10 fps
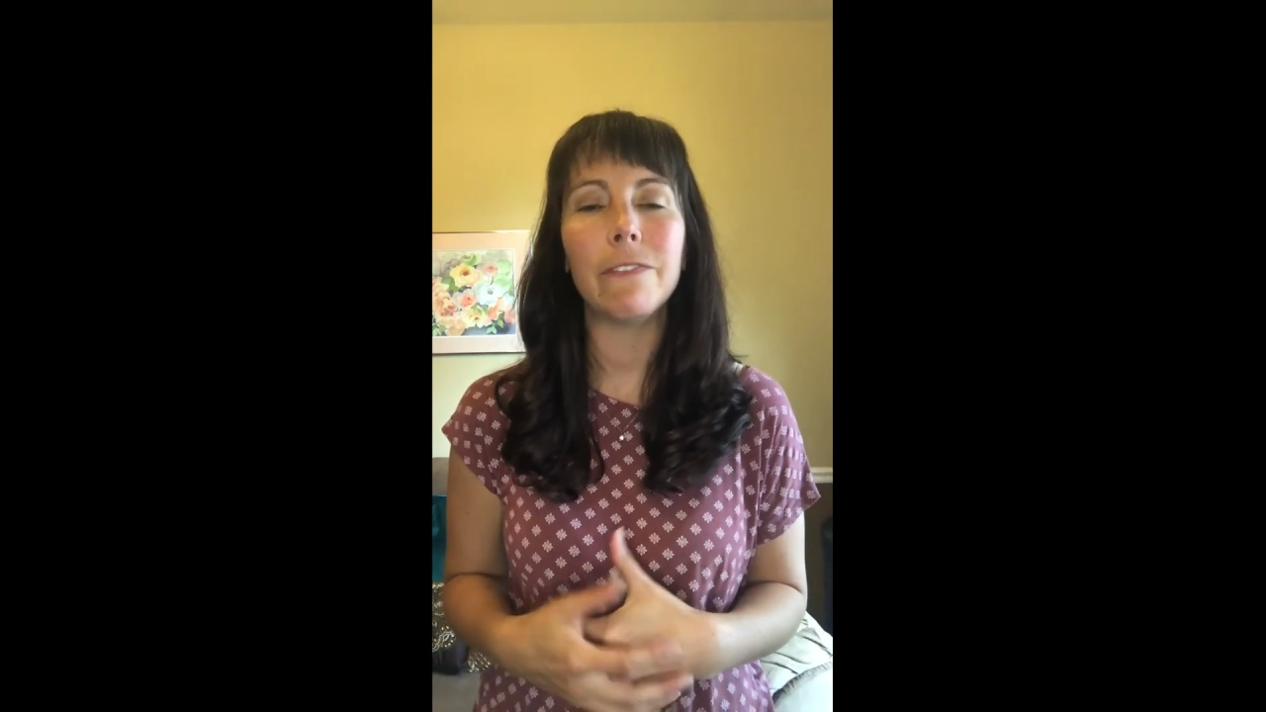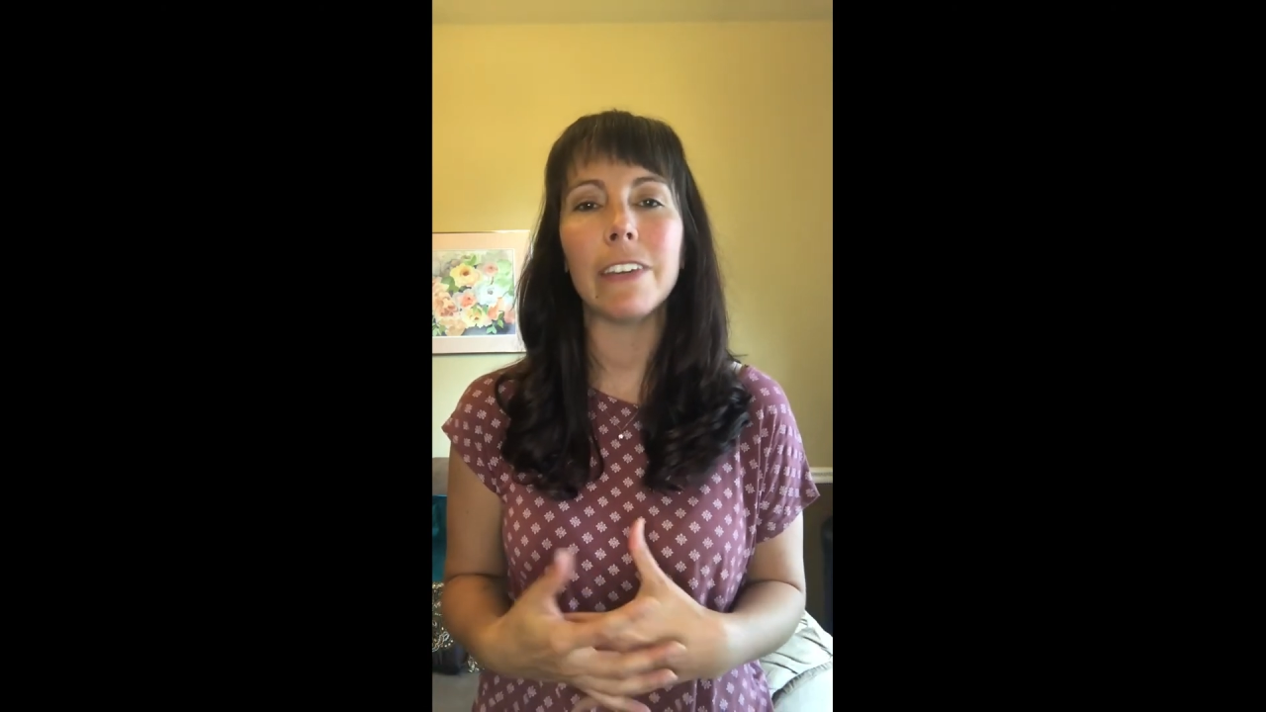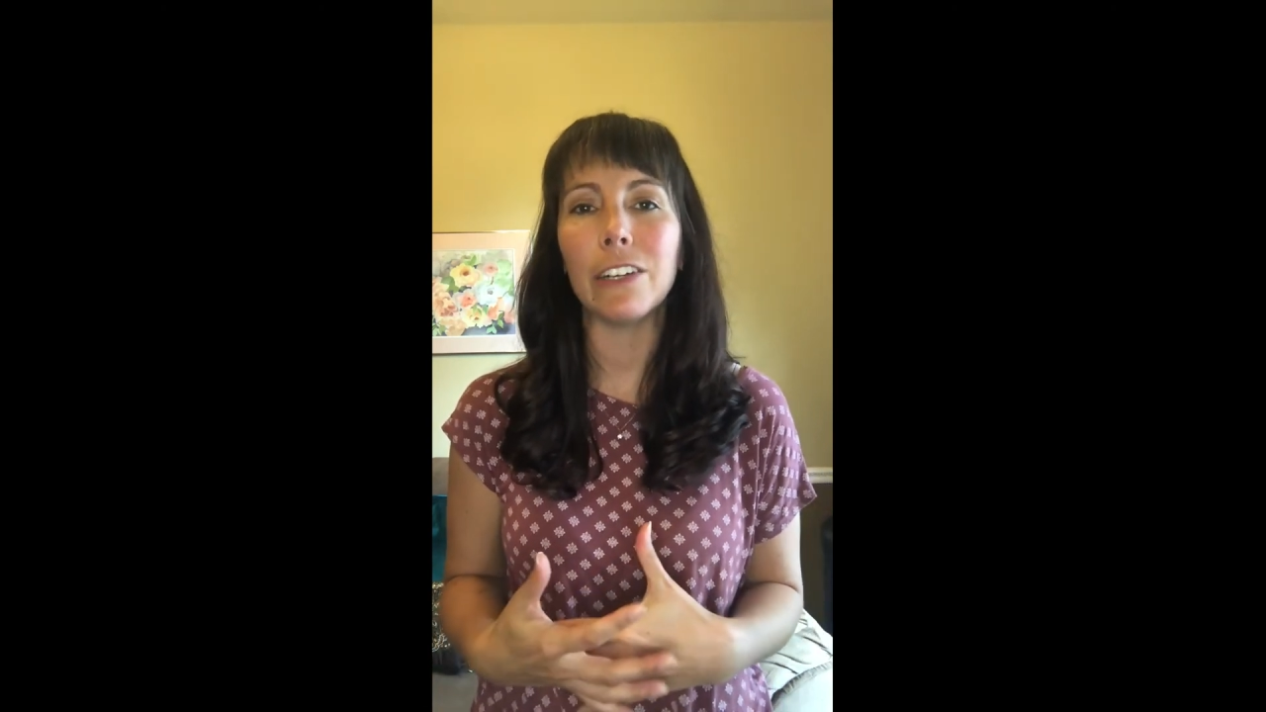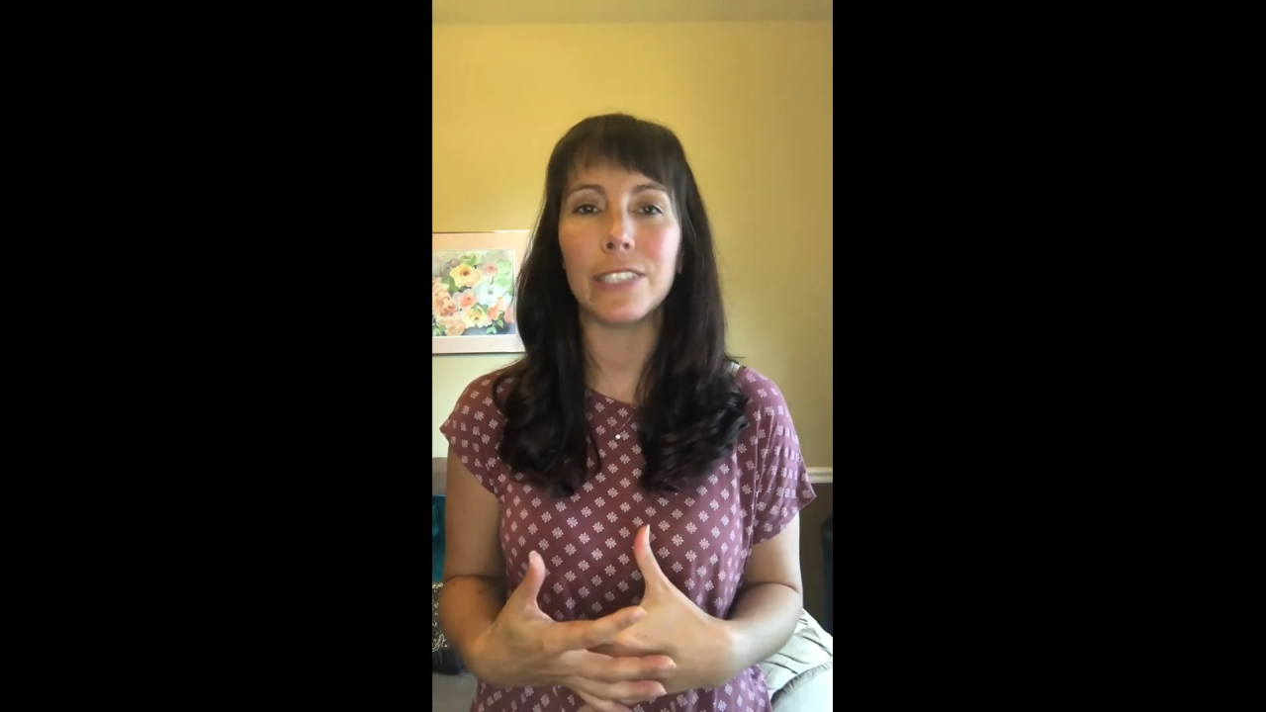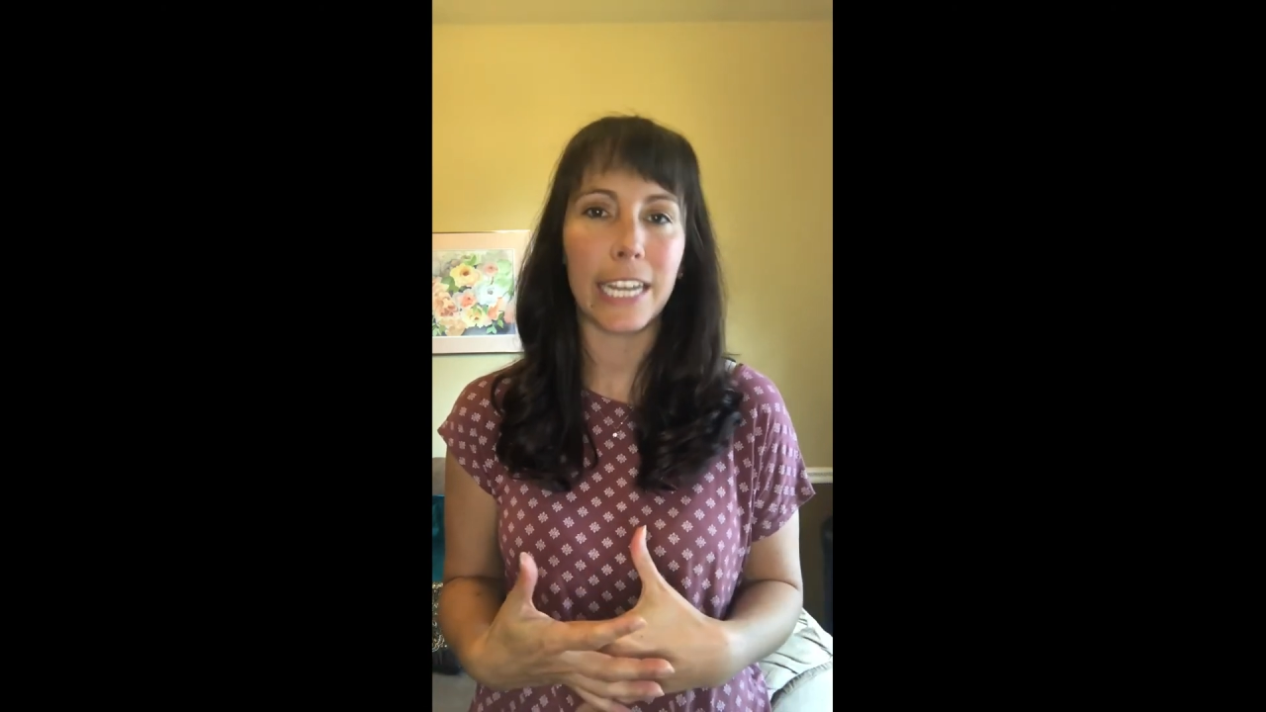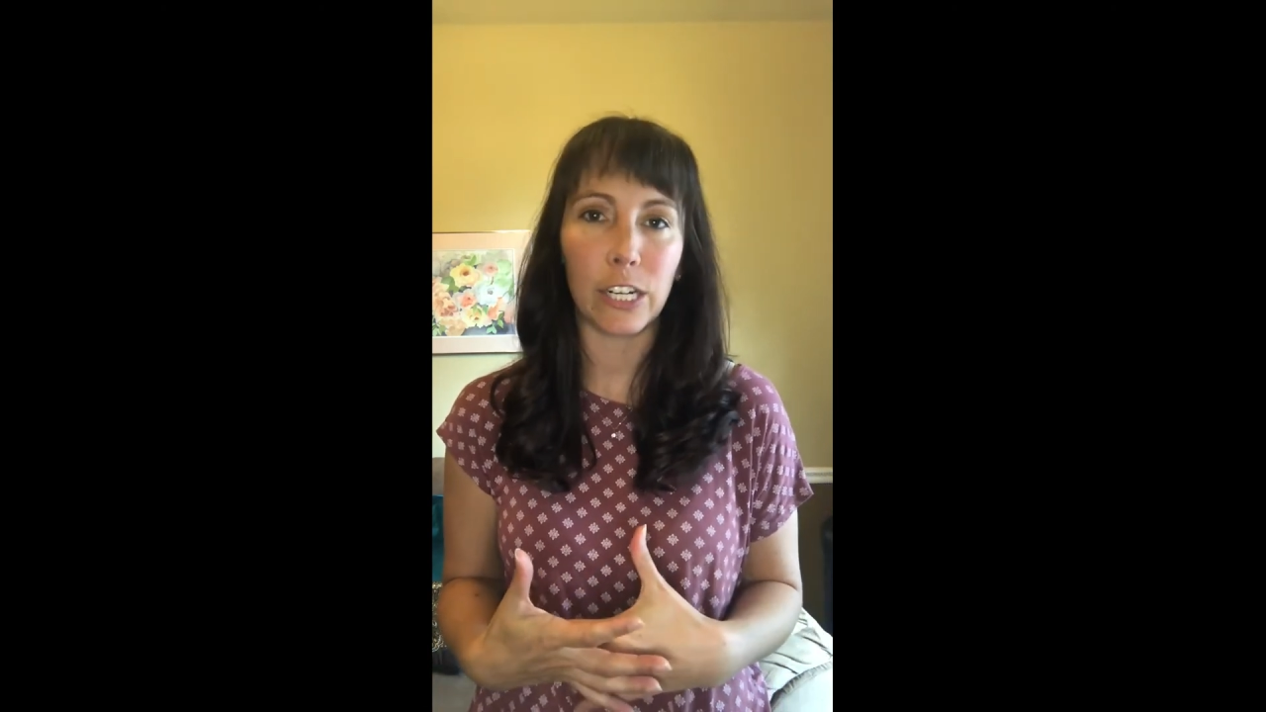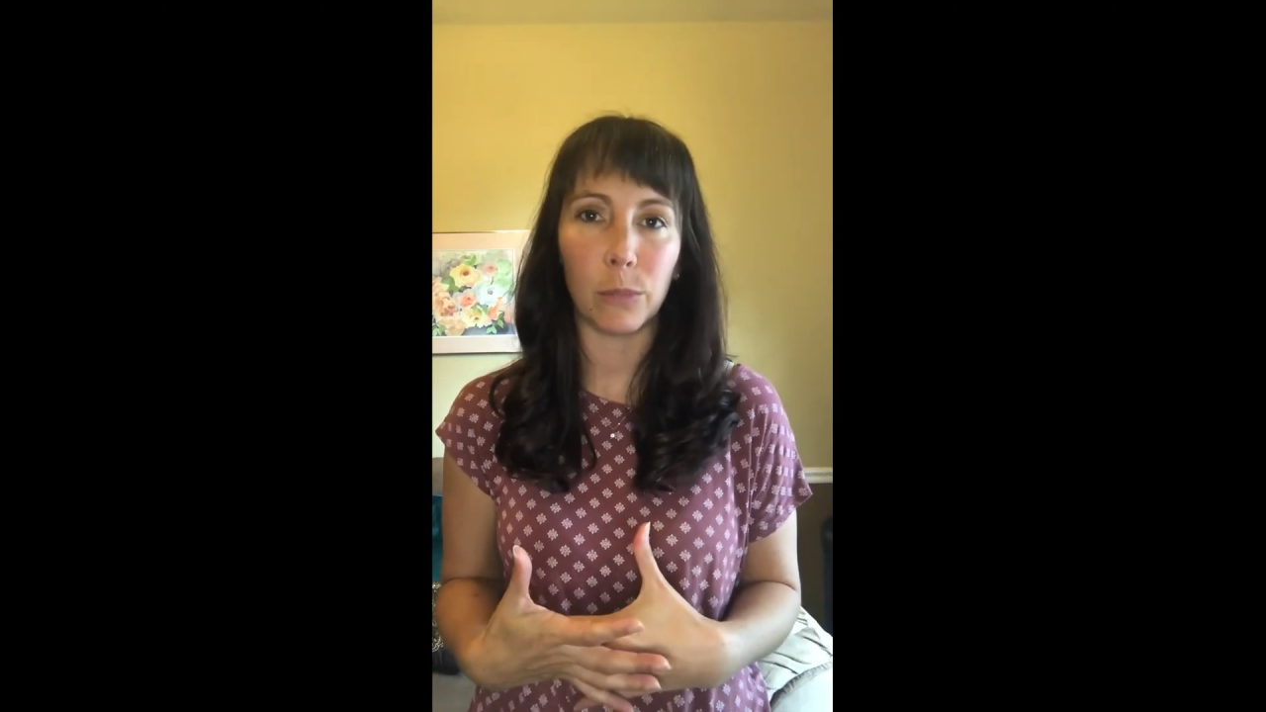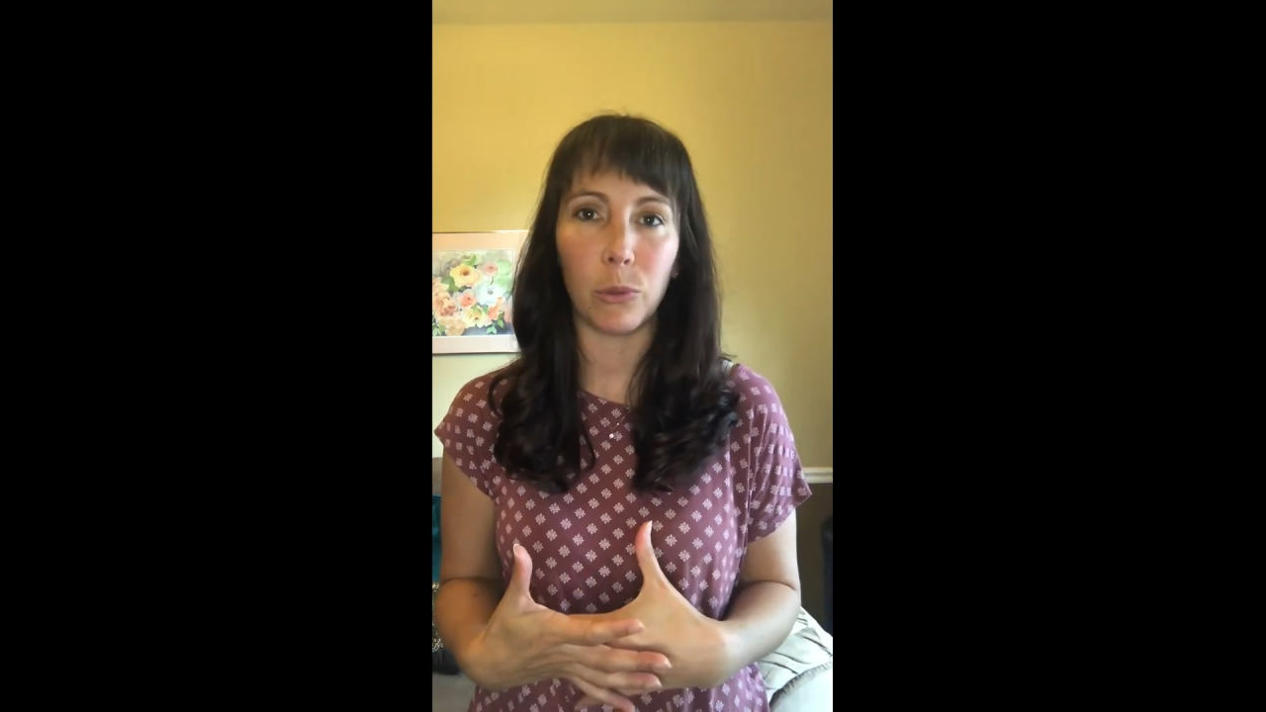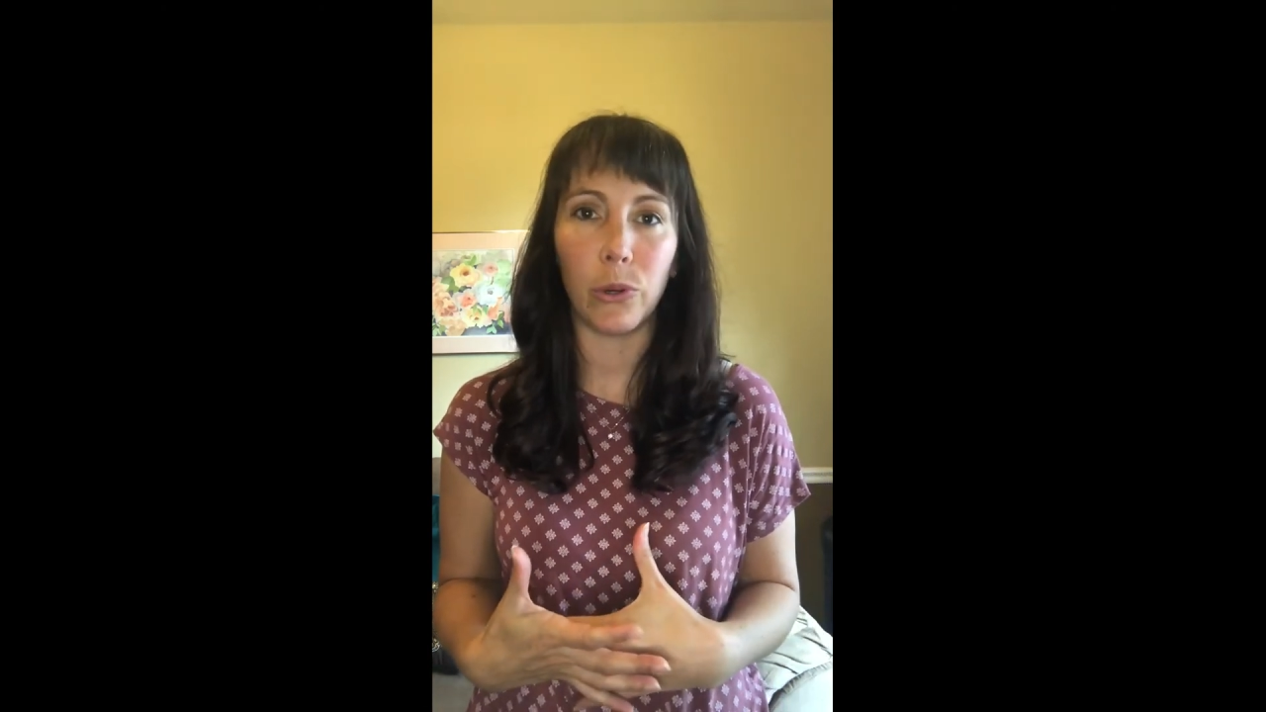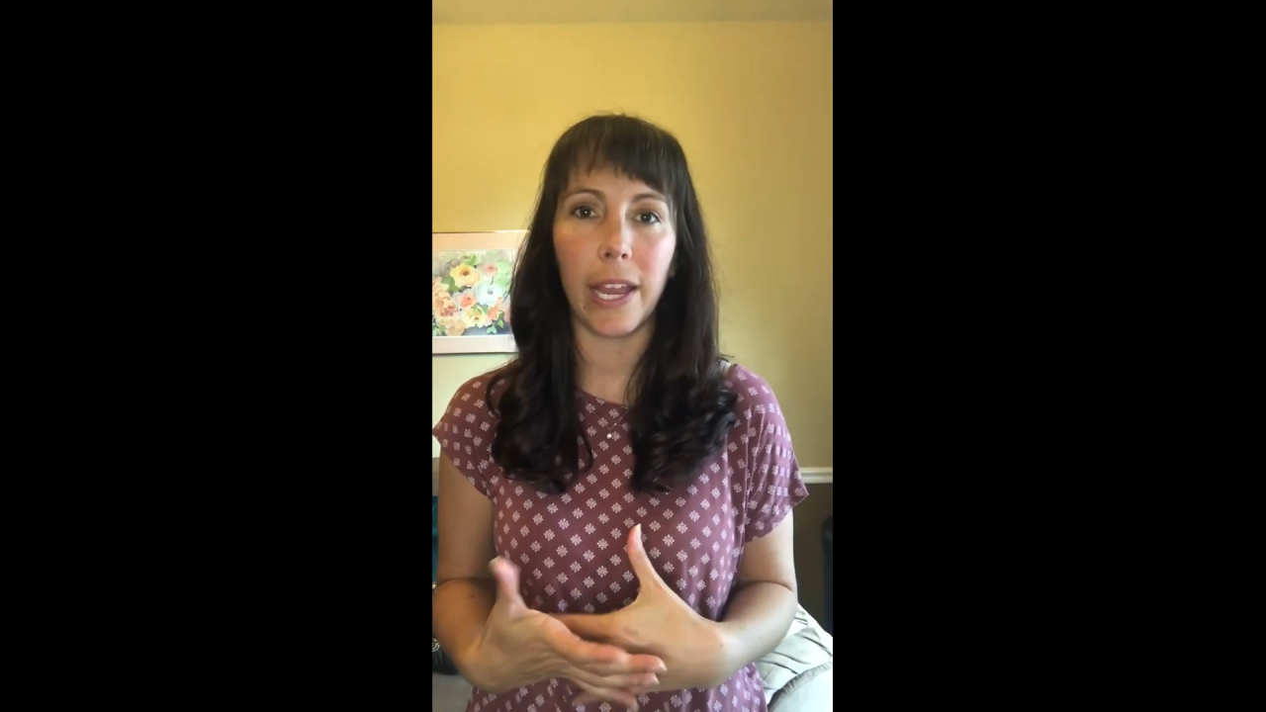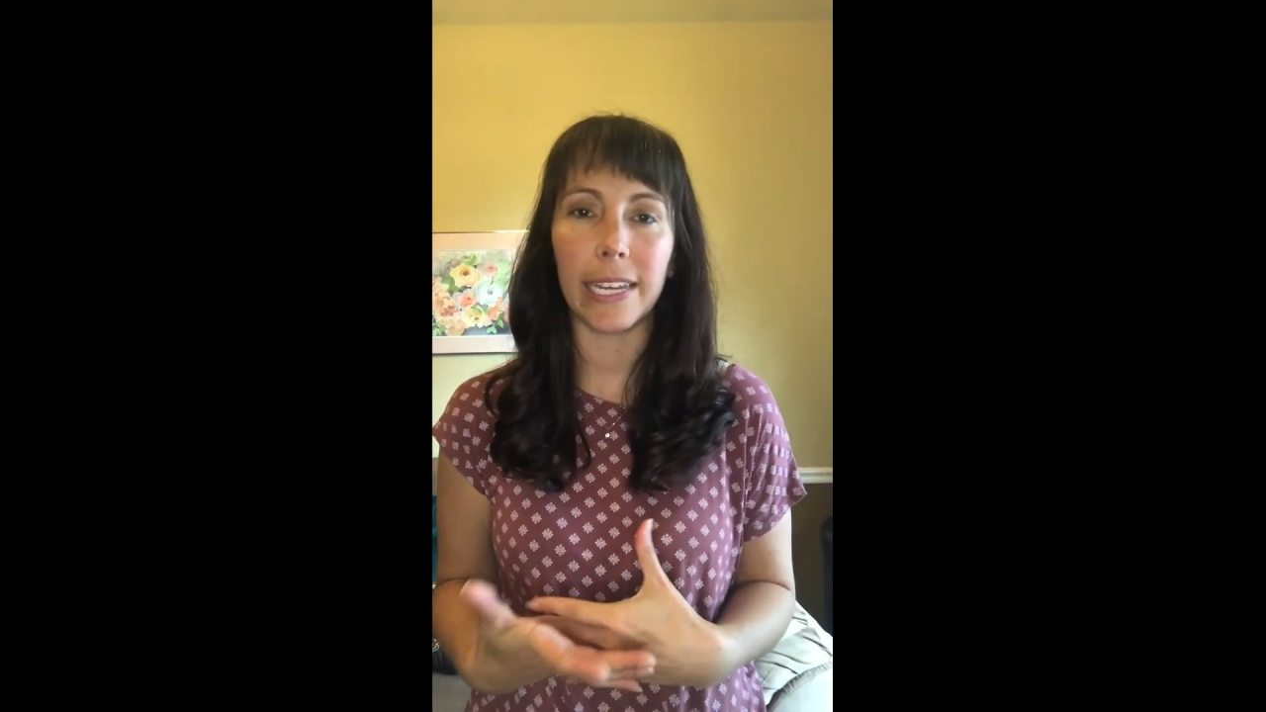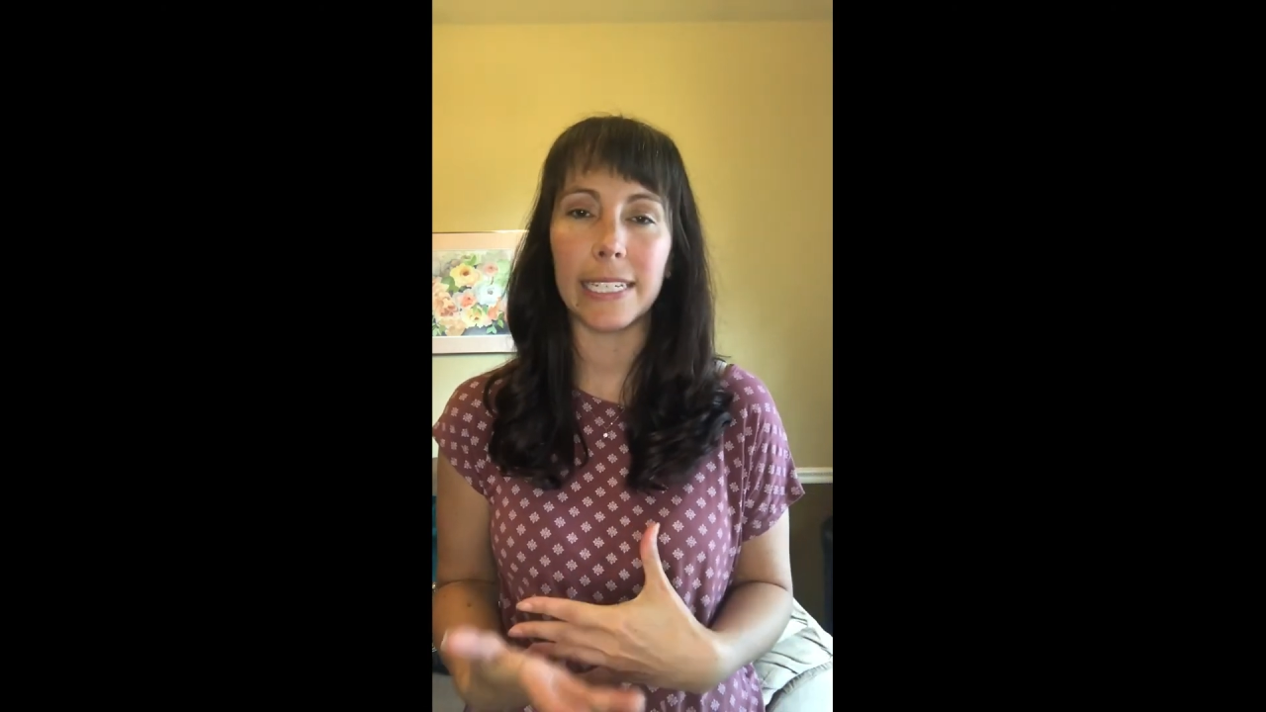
feel terrible and